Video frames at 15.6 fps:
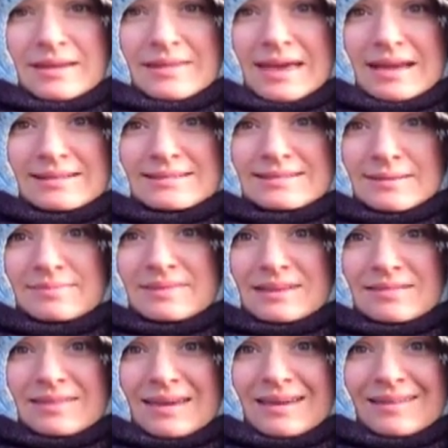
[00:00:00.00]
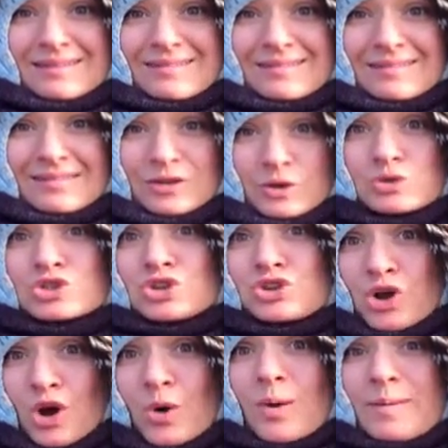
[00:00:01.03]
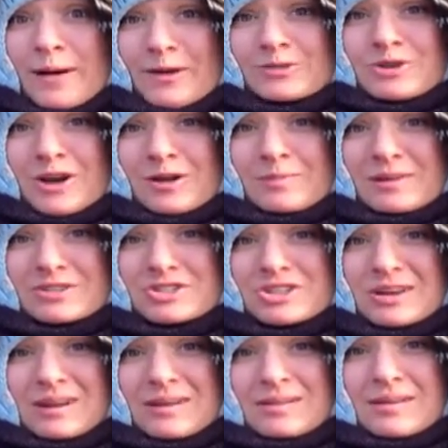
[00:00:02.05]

and that's something that you should know about dog mushing.